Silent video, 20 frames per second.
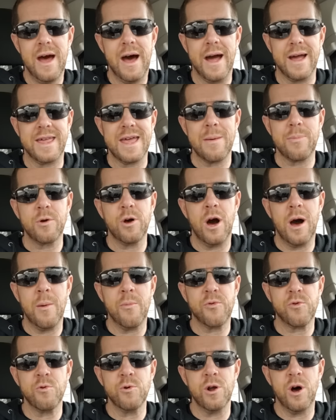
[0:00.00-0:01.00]
I kept
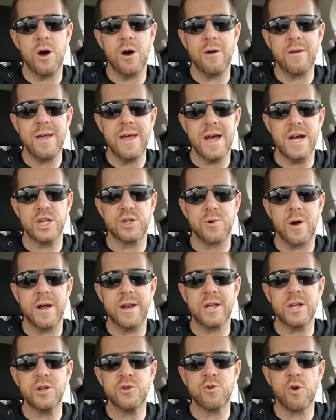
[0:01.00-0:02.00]
calm through it all and tried
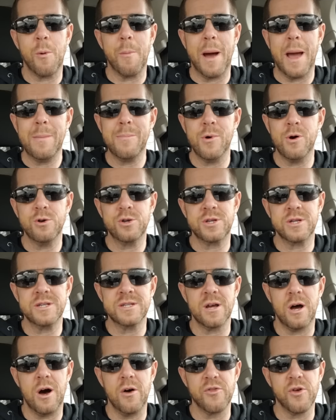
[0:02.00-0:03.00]
to control my
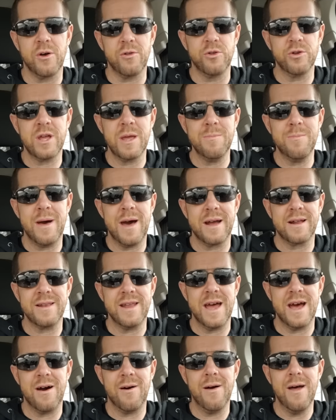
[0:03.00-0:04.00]
emotions, although looking back
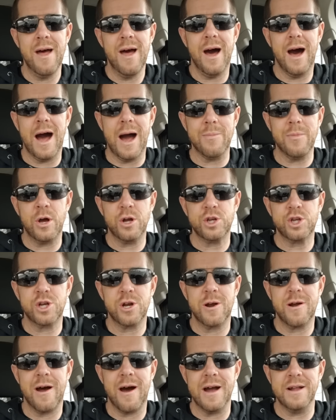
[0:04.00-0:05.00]
now, I'm not
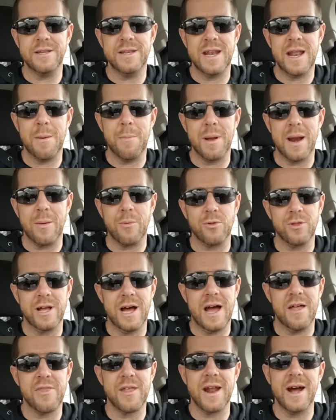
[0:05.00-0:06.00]
sure how I did it, but I'm
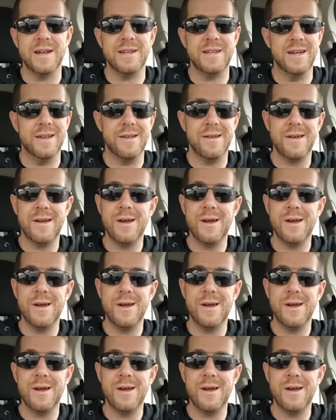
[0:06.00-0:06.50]
glad that I did.